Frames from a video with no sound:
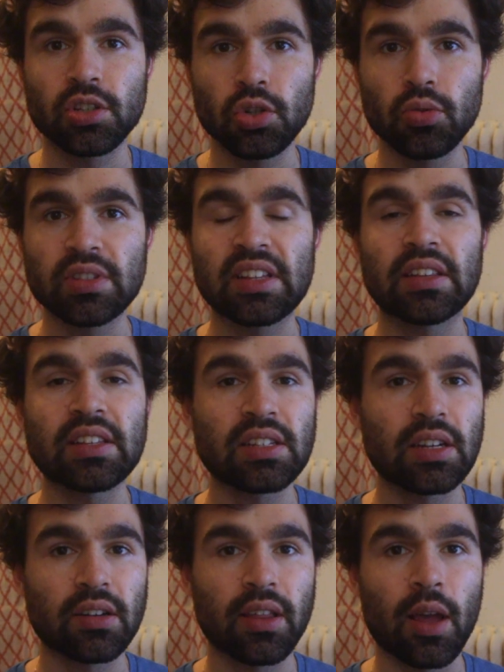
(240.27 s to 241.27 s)
the students
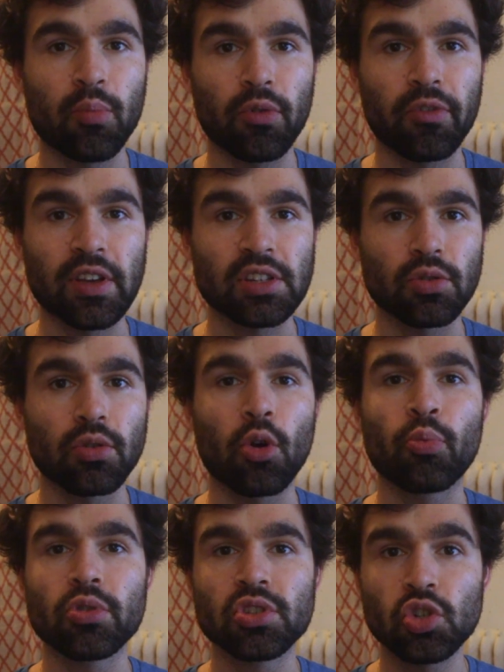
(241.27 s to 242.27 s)
listening to that professor
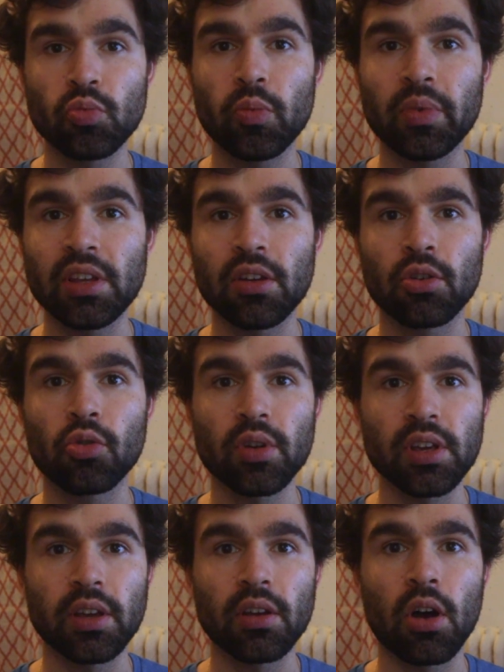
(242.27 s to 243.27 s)
are presumably
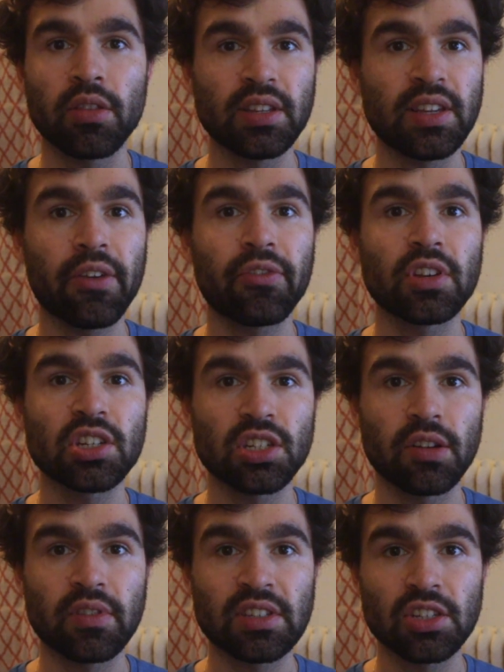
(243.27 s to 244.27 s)
agreeing on the
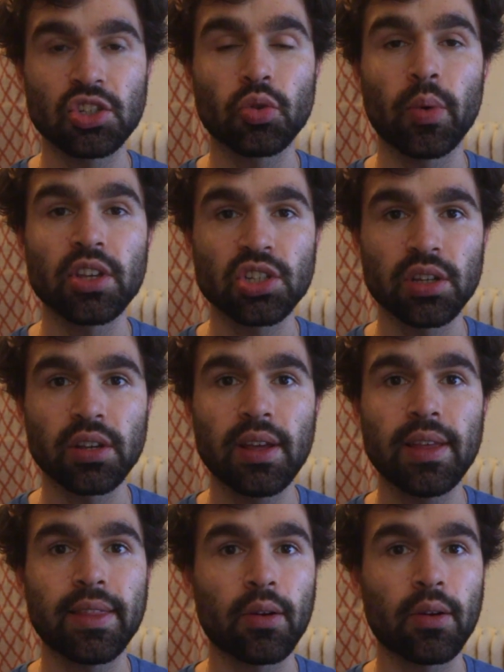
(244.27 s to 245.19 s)
definition of the situation,